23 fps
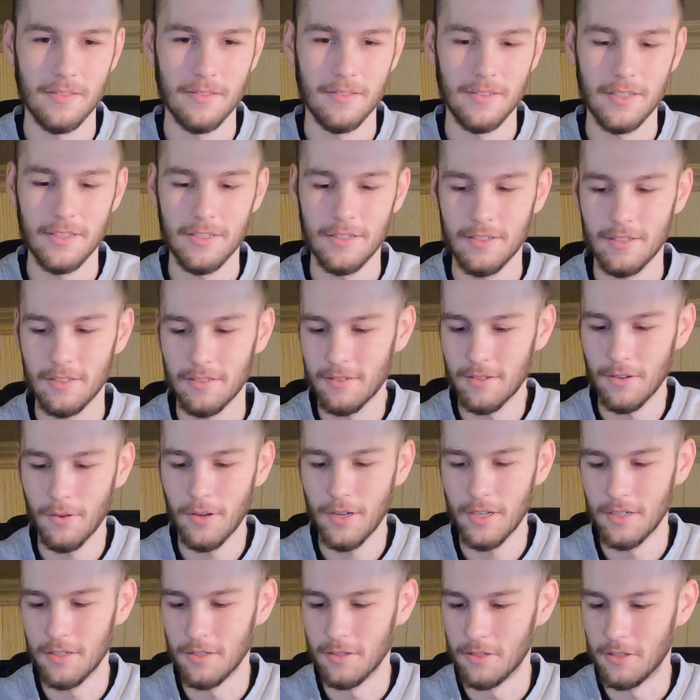let's go
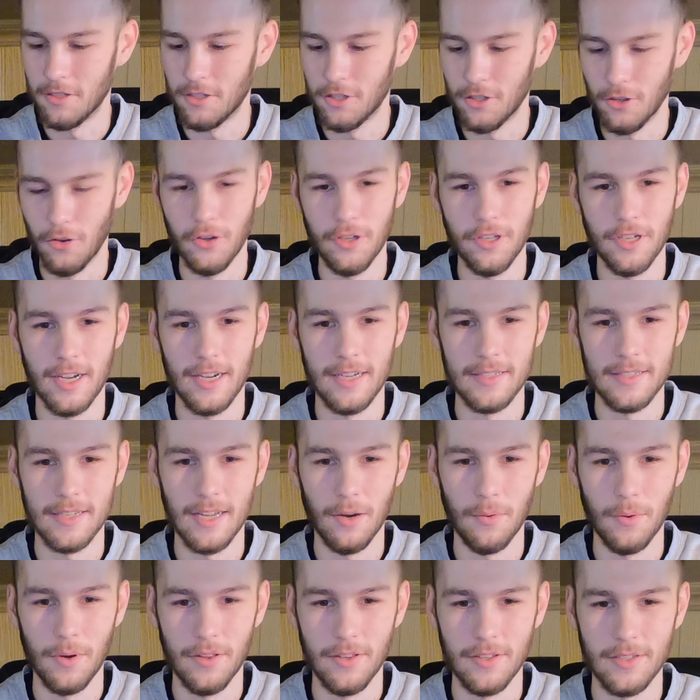ahead and show you guys
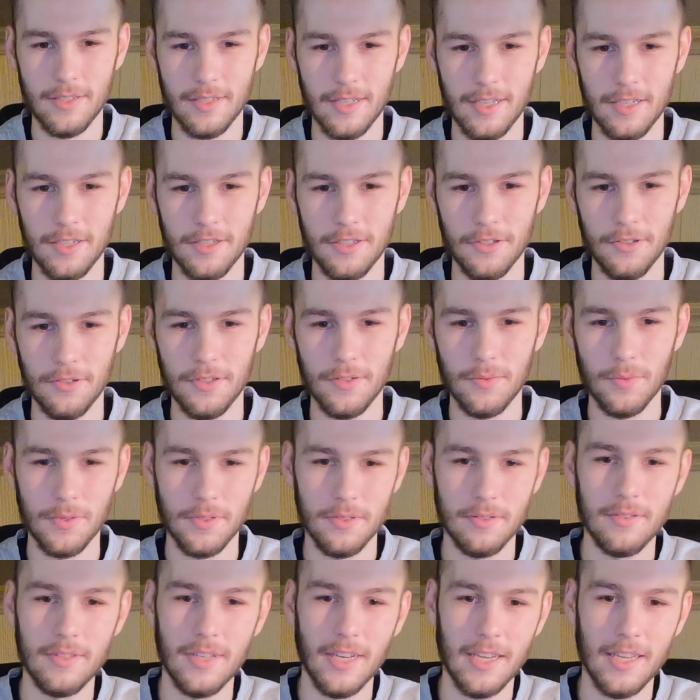how well this thing shoots. We'll
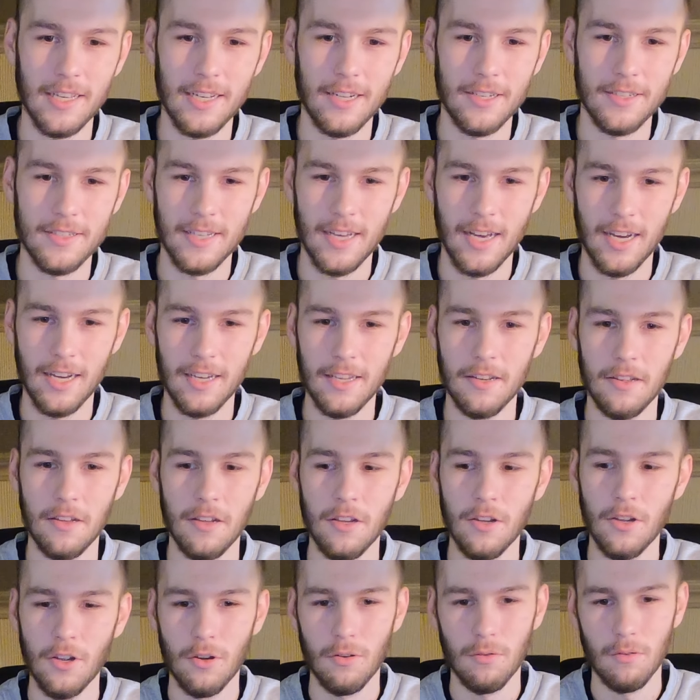take it outside,
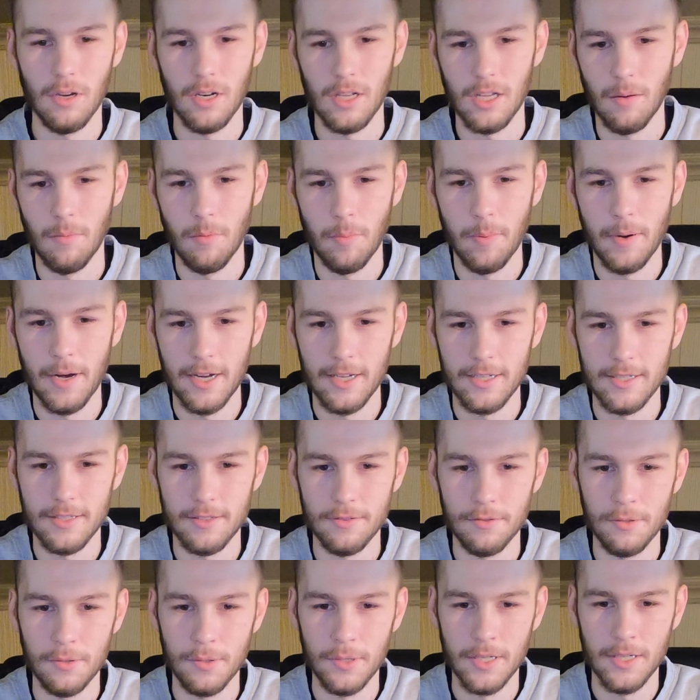run a couple pods
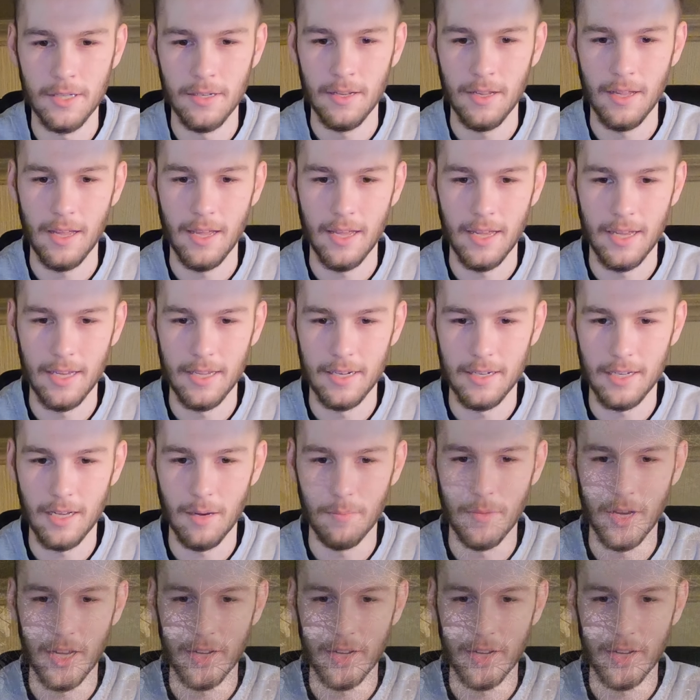through it, and come